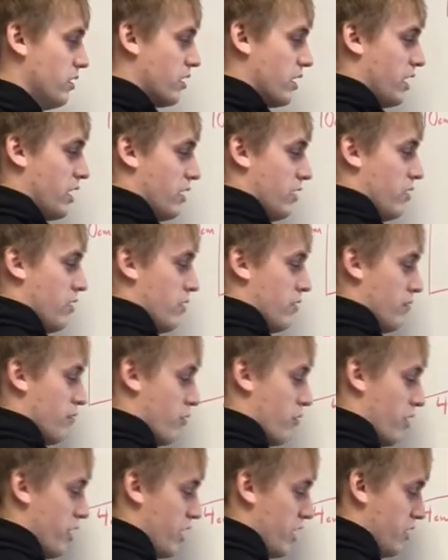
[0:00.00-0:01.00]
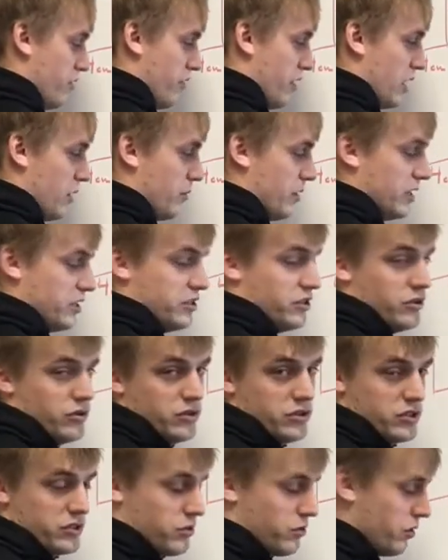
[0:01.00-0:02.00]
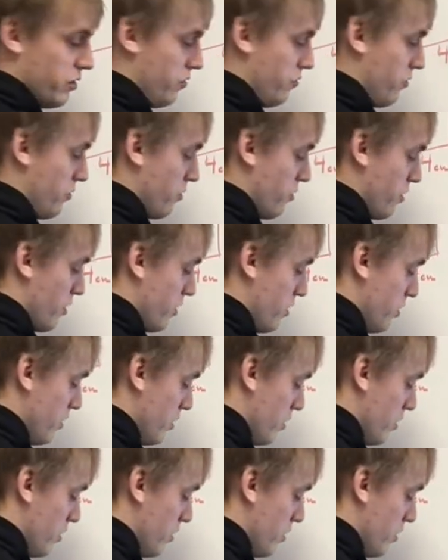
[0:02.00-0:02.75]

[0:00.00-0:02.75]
Okay, 48 divided by 2 is 24.